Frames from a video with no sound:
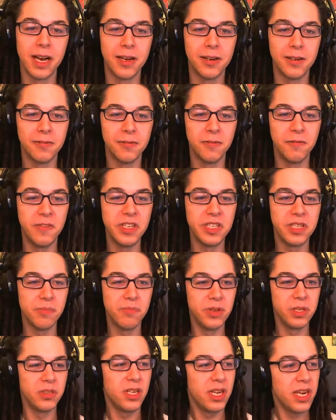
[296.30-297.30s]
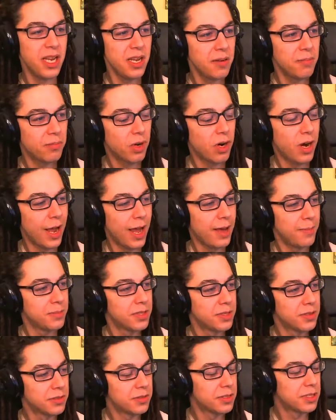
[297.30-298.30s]
visibility,
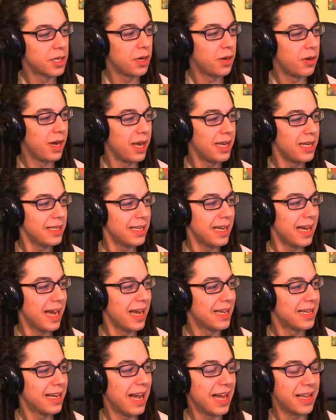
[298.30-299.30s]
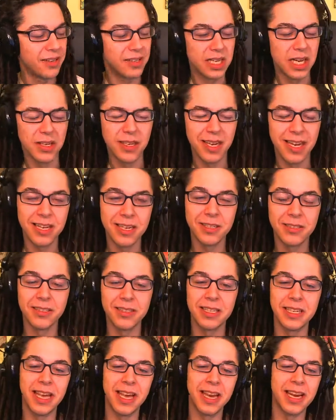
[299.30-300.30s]
perhaps. So I don't know. I don't
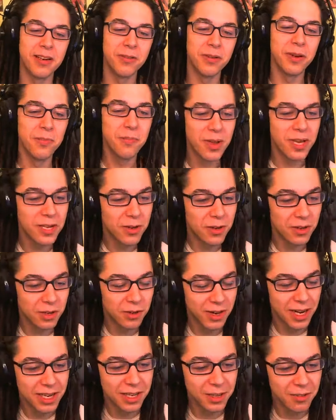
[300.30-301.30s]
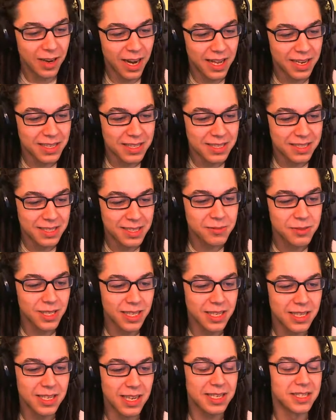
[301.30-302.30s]
want to pick on Grant. He seems
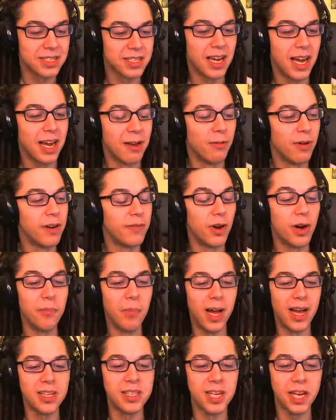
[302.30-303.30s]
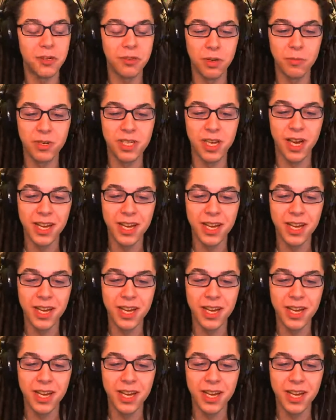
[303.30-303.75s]
like a nice guy. One of our mods actually went to high